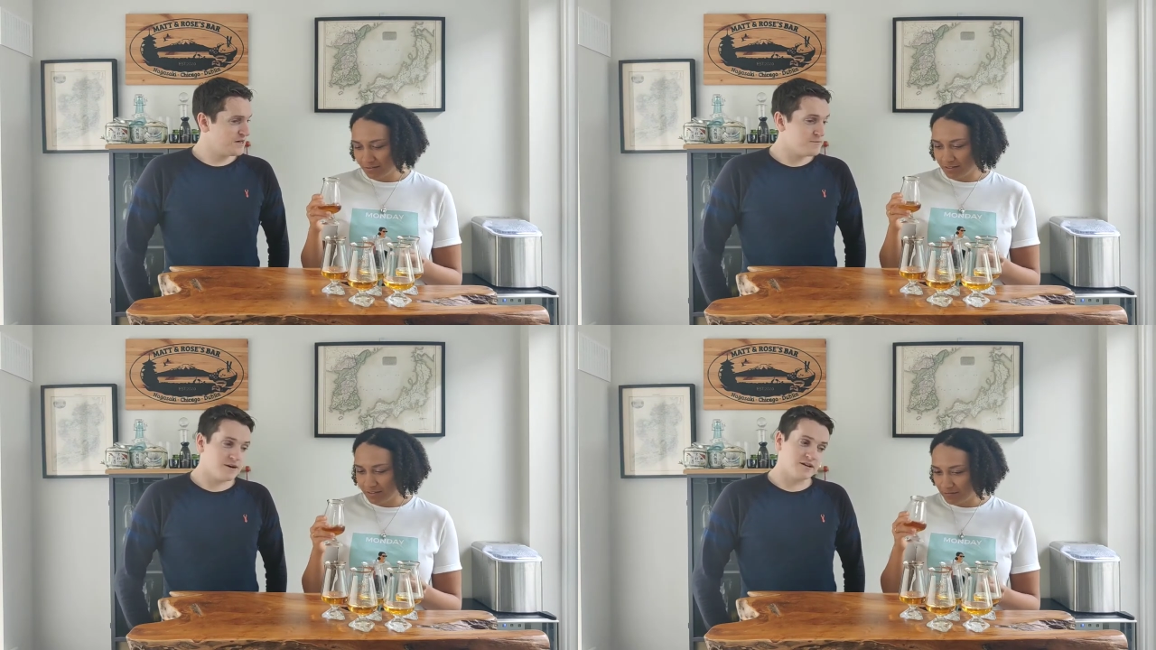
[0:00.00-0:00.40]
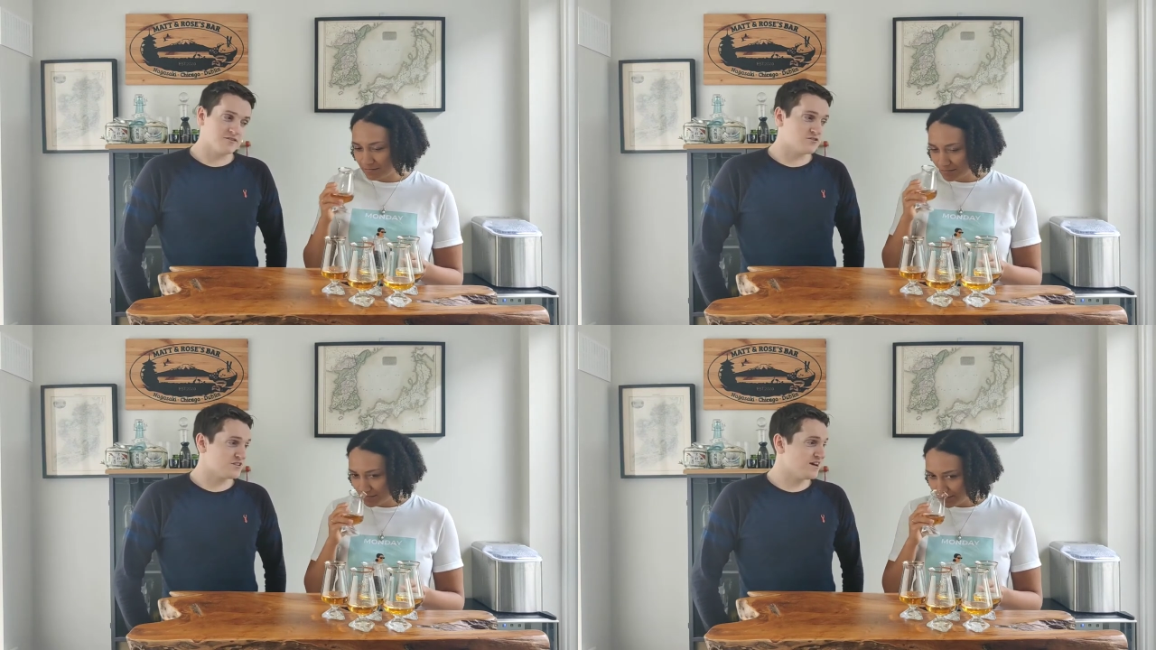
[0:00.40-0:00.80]
Speaker 1: It might
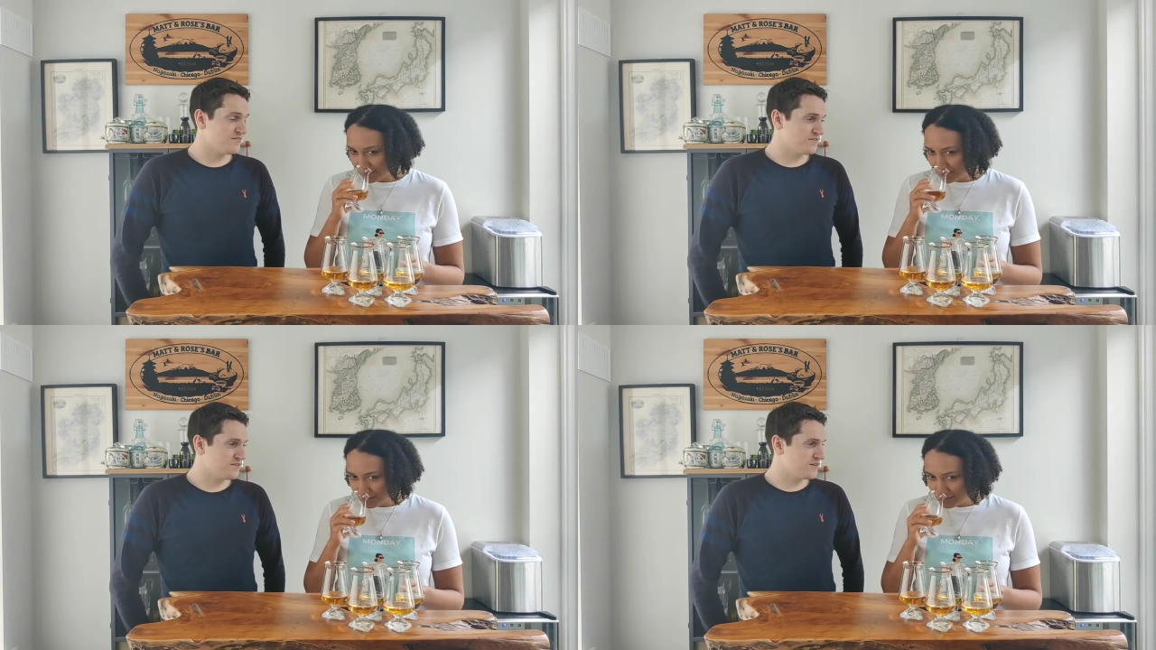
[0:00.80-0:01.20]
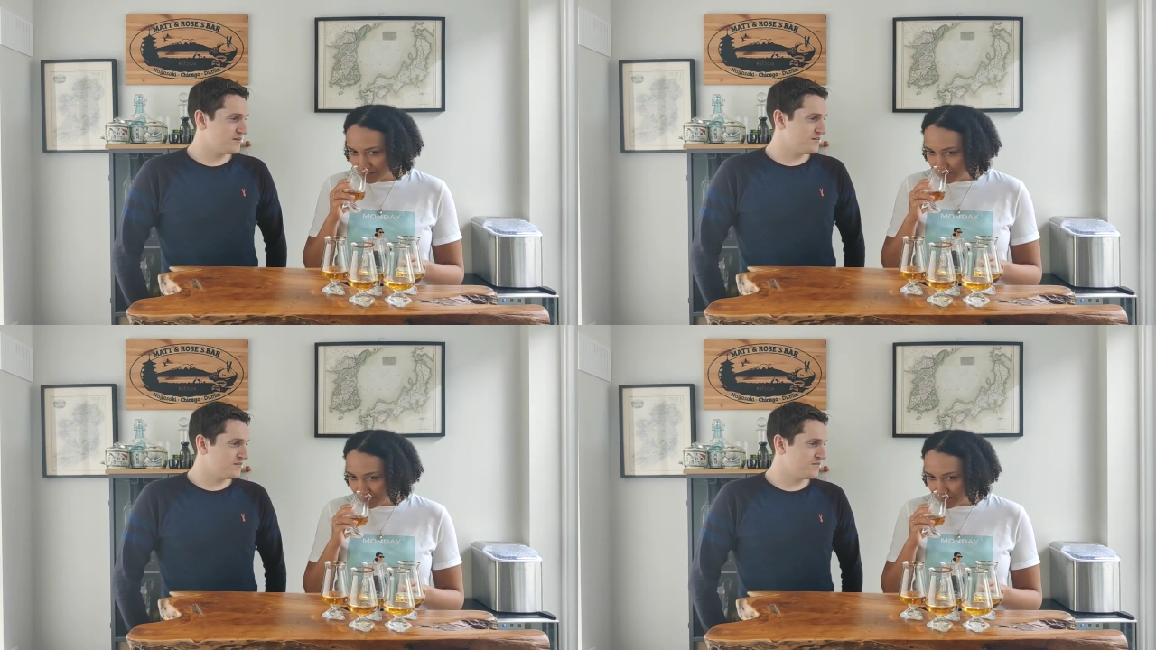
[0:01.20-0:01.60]
also just have
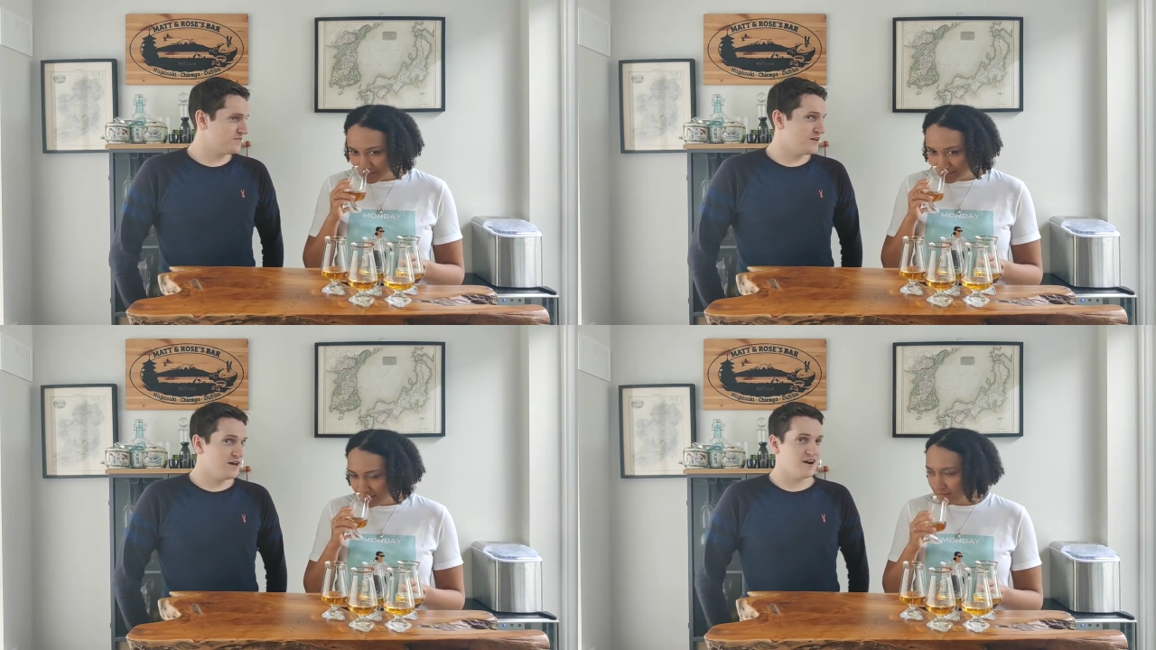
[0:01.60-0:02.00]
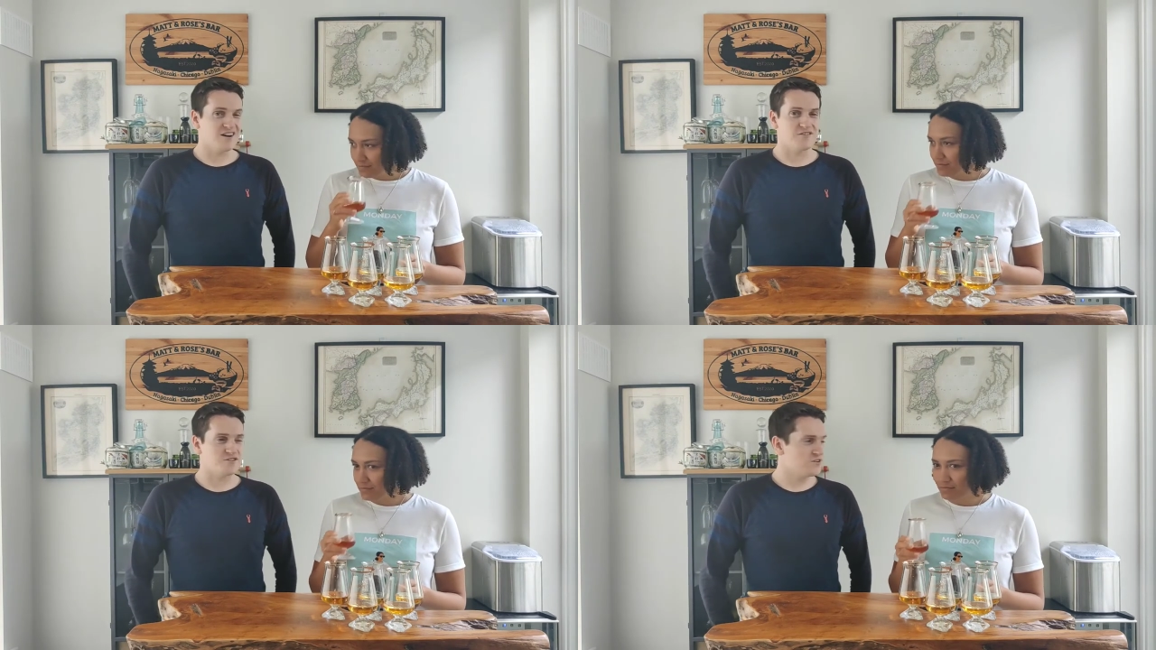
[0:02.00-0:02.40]

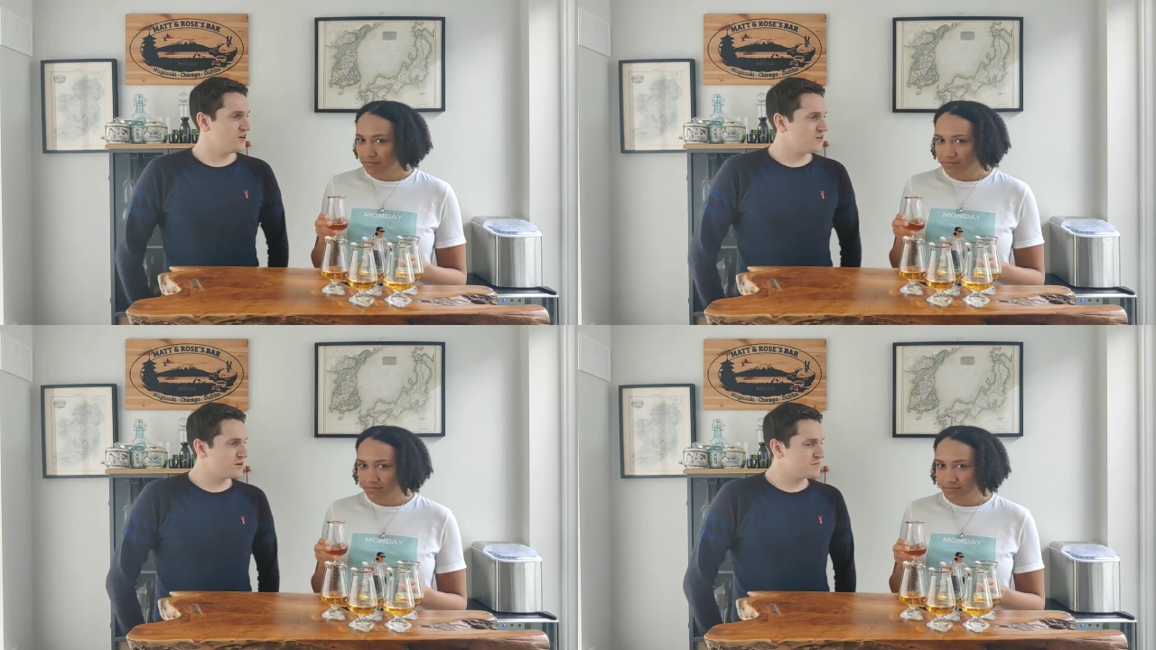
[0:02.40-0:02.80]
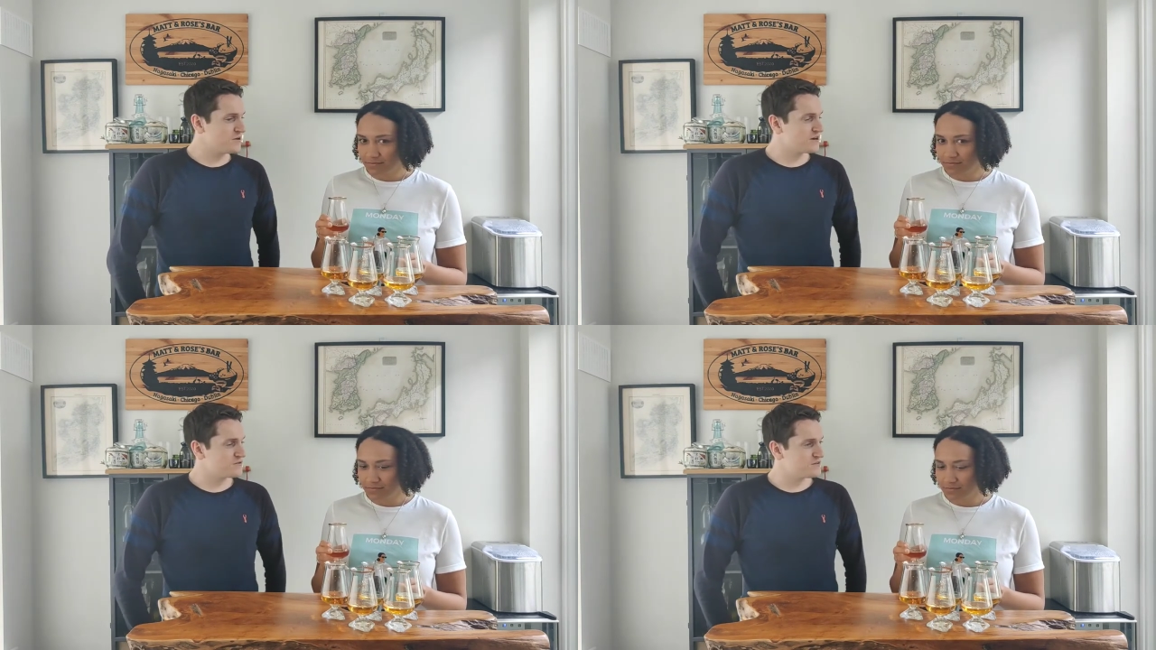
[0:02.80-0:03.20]
artificial coloring
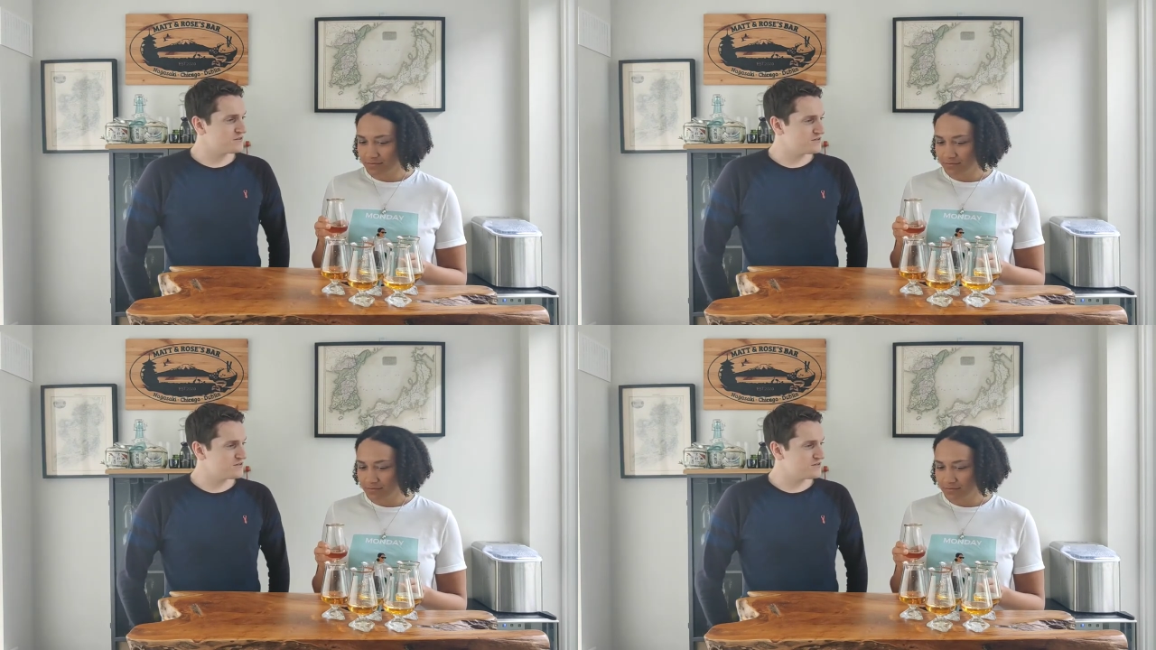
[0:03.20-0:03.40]
put into it,